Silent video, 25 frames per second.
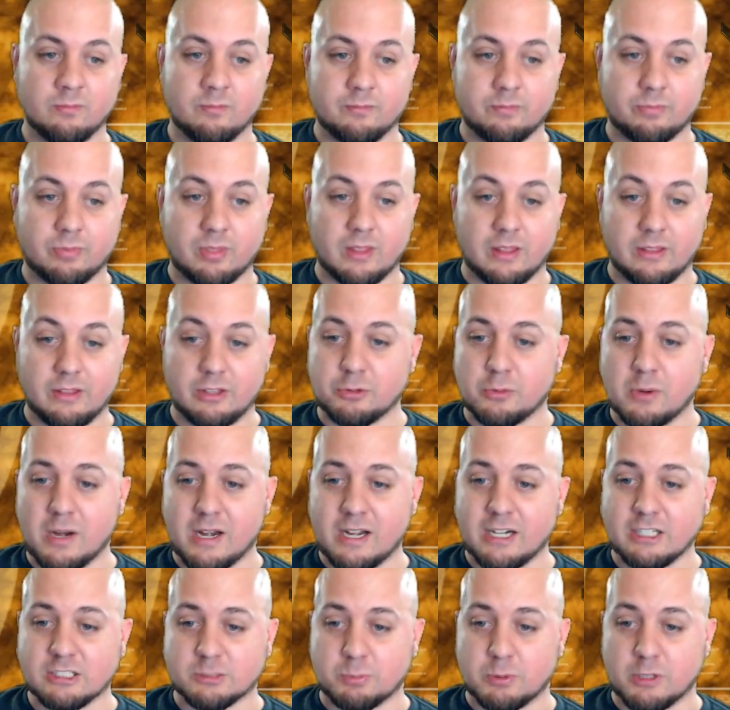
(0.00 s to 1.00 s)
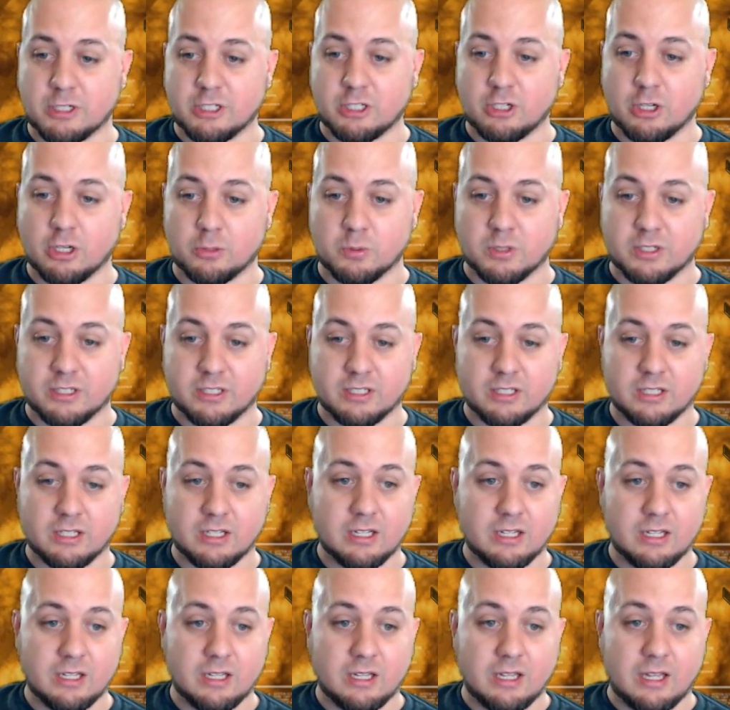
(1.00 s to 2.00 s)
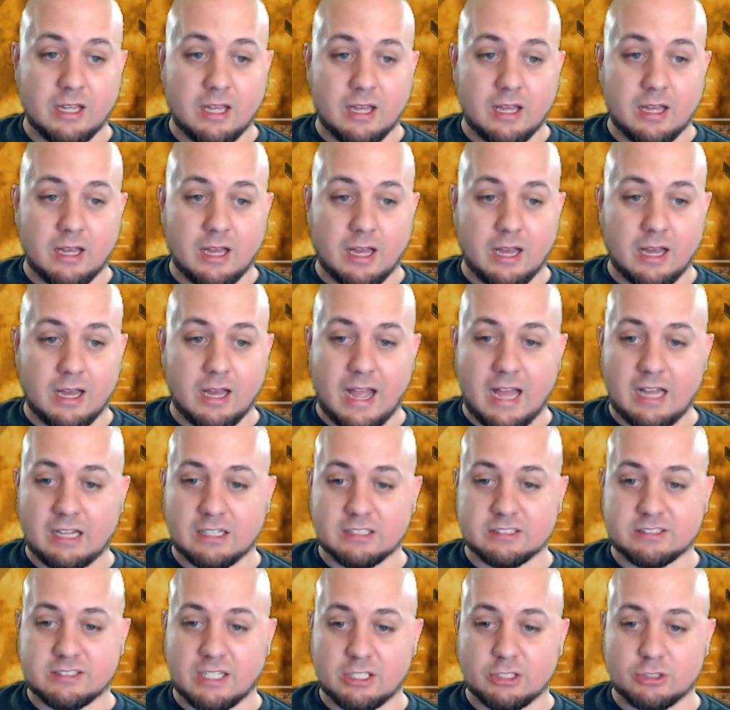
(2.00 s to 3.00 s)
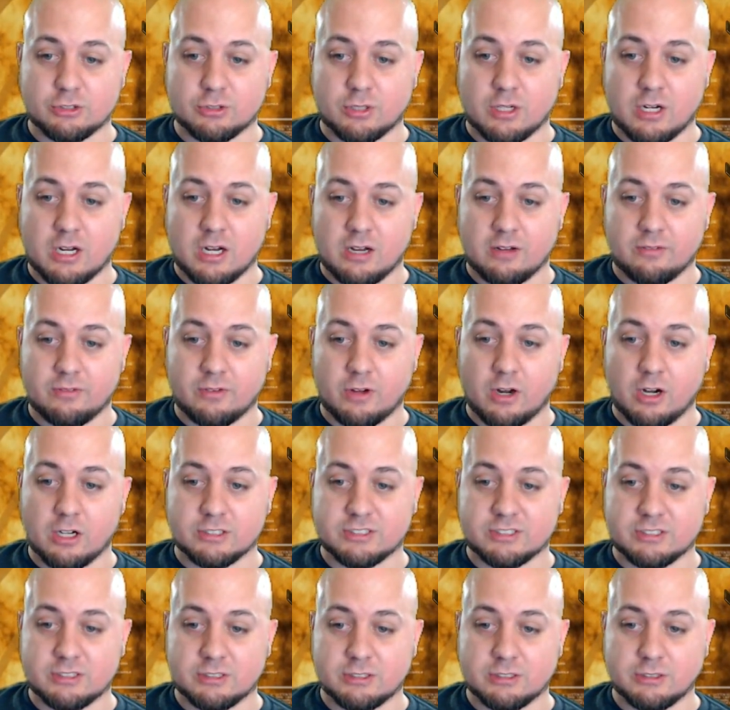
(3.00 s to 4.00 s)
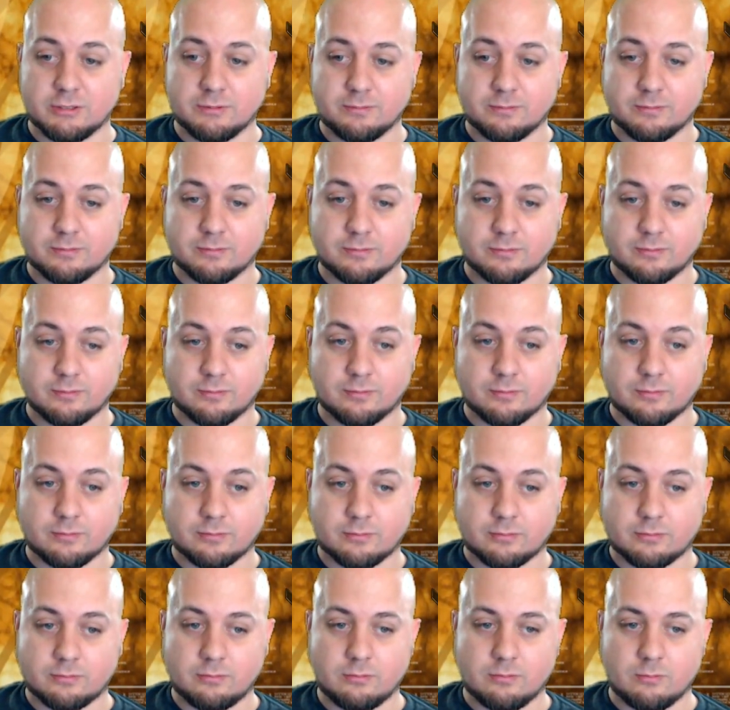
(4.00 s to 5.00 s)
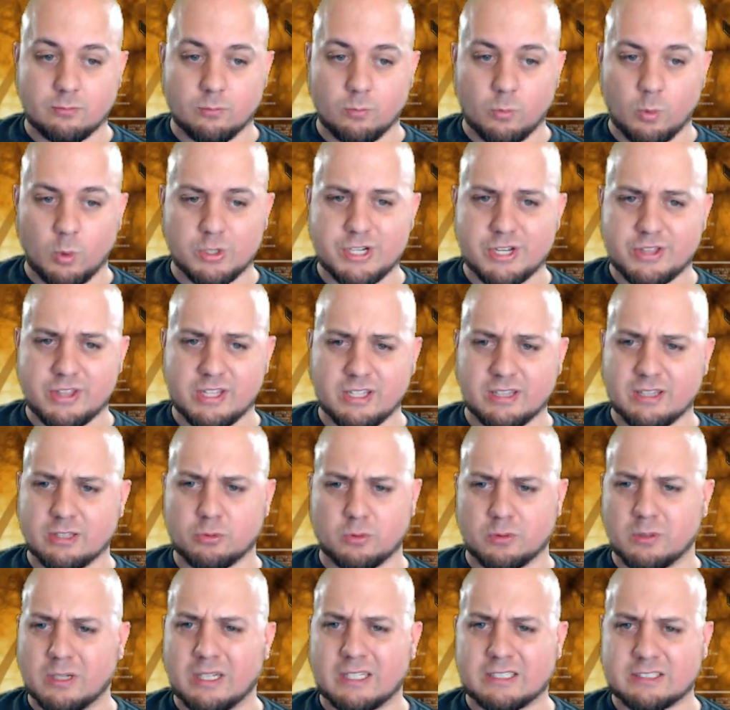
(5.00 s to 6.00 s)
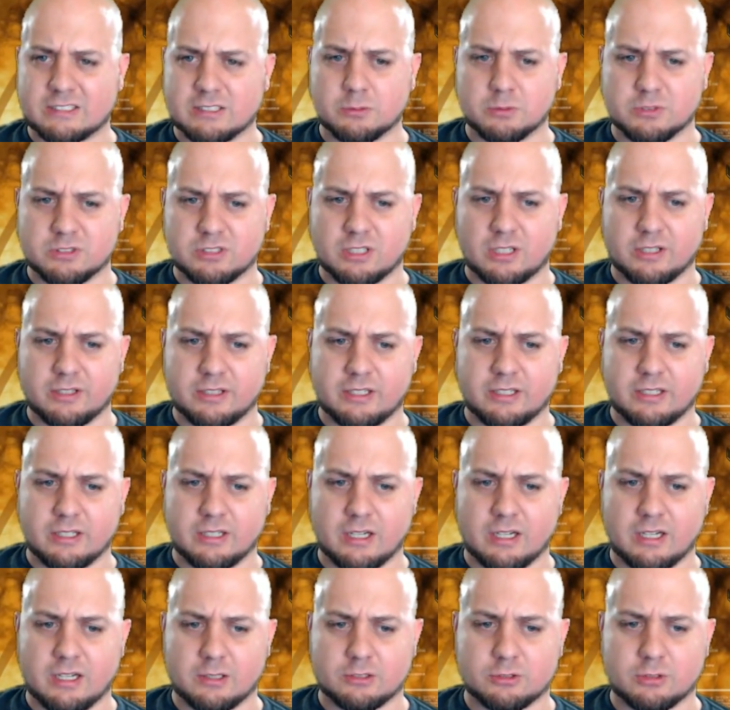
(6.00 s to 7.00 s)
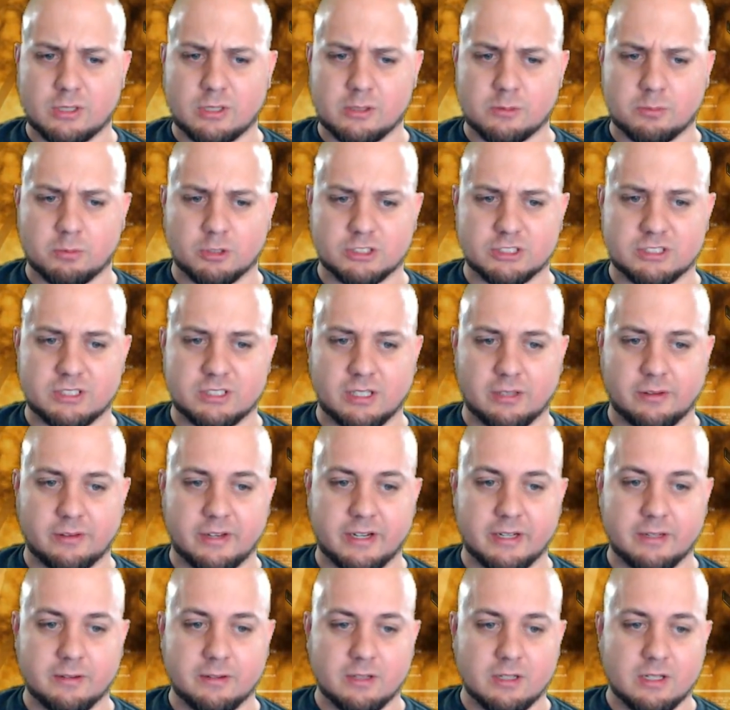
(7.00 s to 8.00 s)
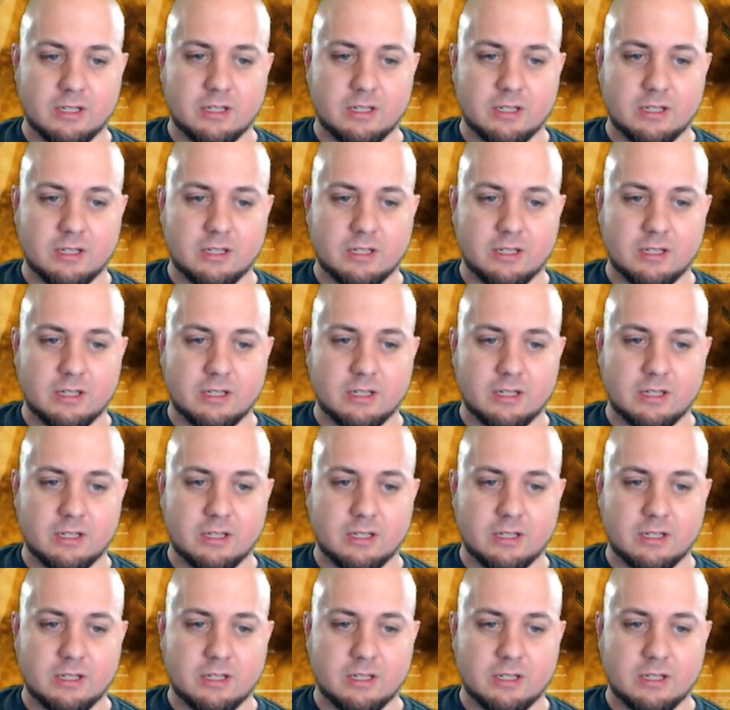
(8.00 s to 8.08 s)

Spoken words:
This one right here is a pretty good one. Alexandrov Arsenal, which I think this one actually was on the trade report just the other day.